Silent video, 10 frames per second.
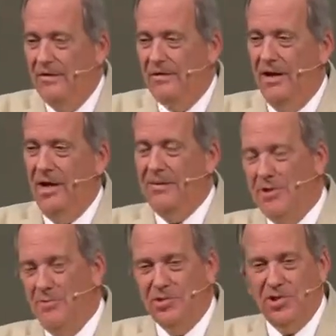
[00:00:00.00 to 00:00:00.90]

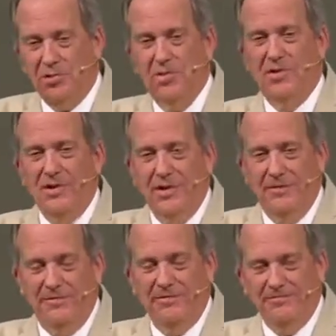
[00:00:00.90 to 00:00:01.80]
Haman was shrewd
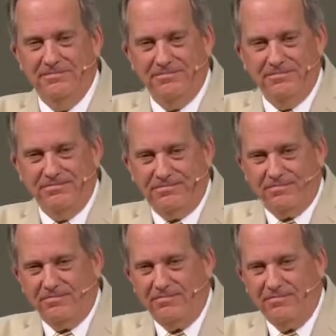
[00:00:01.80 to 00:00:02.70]
enough
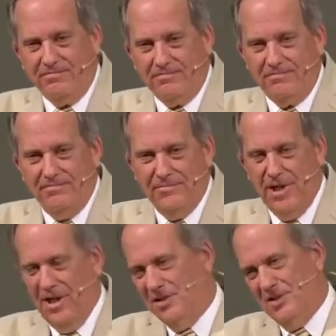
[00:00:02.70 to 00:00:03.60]

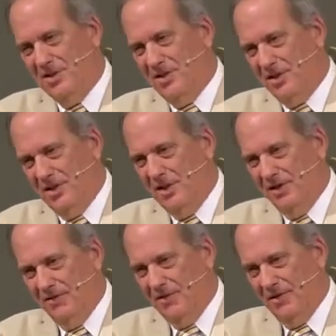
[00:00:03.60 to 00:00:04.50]
not to tell the king
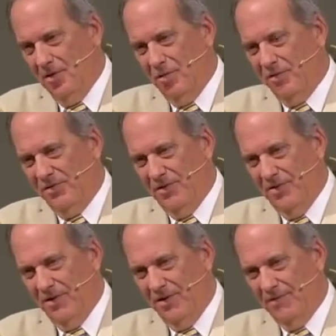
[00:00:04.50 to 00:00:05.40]
the whole
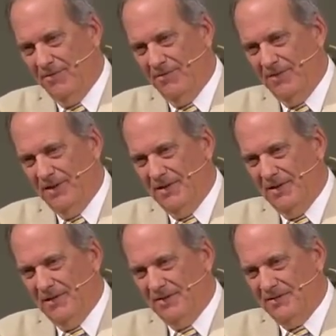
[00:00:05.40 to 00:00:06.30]
story.
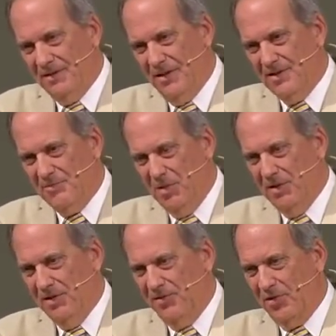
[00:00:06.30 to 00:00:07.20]
He
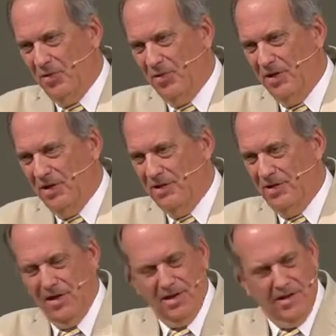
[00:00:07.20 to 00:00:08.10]
spun the story in
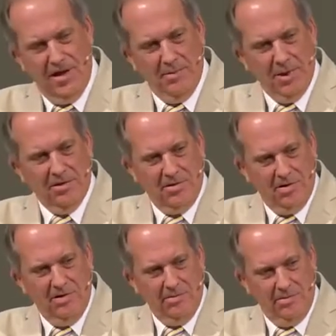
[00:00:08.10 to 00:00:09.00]
economic
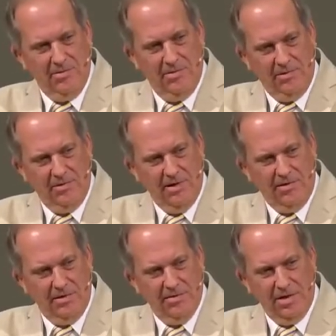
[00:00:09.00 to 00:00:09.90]
terms. He
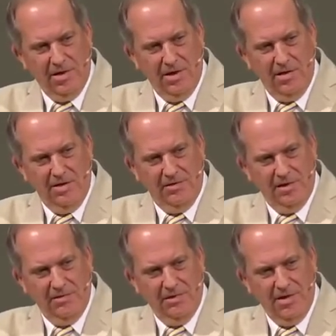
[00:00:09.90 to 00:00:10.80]
told the king
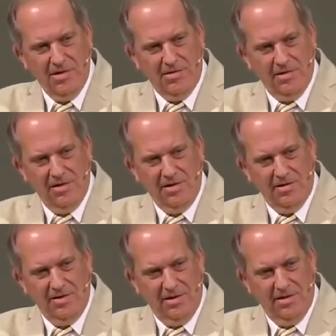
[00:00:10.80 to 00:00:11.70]
nothing of the ancient
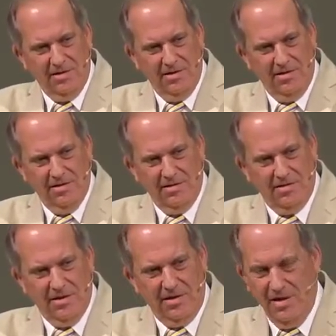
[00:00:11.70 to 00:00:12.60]
hostility. He just
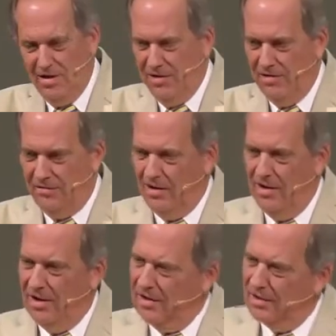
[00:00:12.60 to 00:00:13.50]
said, King, there's
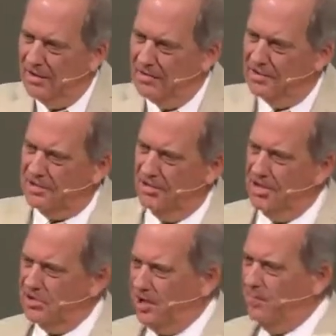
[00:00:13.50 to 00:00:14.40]
a
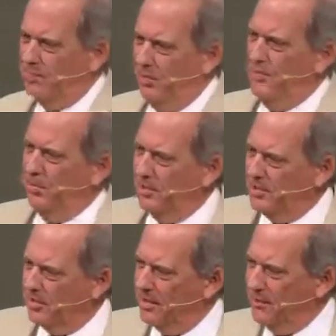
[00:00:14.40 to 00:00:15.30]
strange group of people in
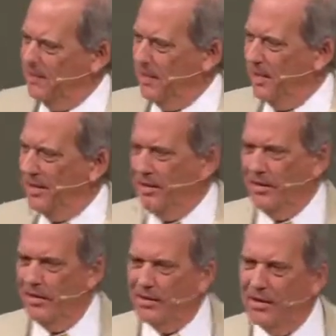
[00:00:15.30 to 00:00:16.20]
your empire,
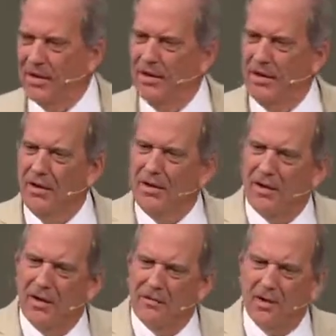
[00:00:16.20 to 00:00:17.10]
and
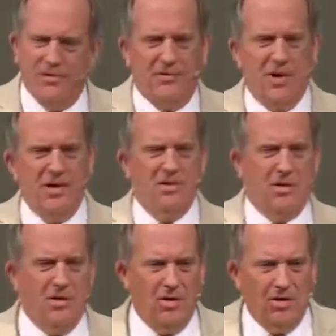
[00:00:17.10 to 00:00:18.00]
they've got strange
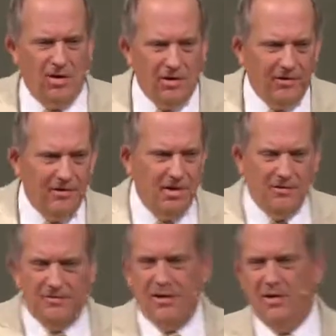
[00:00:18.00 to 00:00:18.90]
laws. They
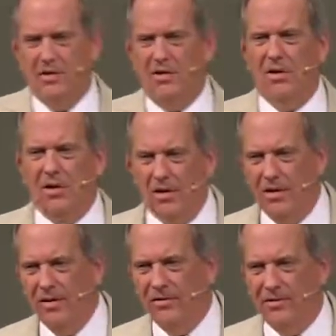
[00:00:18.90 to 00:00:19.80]
don't follow your
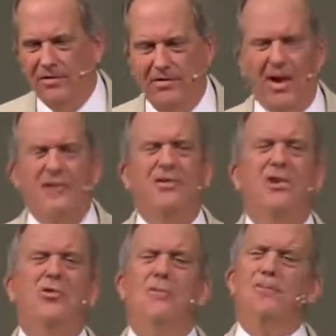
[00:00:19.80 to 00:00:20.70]
laws, and it's not to
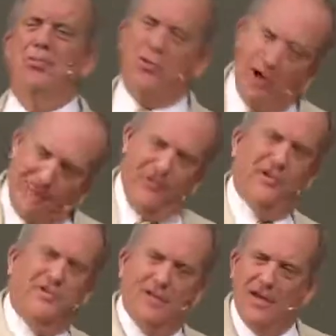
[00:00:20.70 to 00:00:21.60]
your
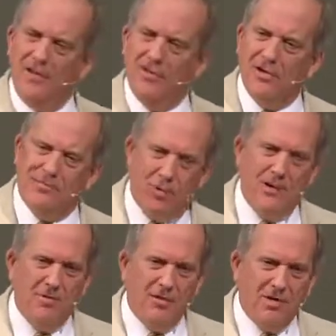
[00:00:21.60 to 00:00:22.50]
profit to have these
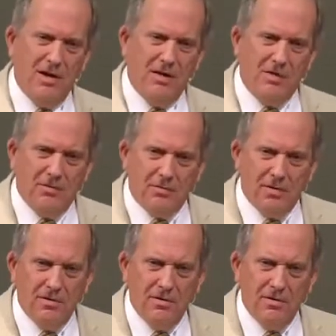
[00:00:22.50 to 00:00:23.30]
people around.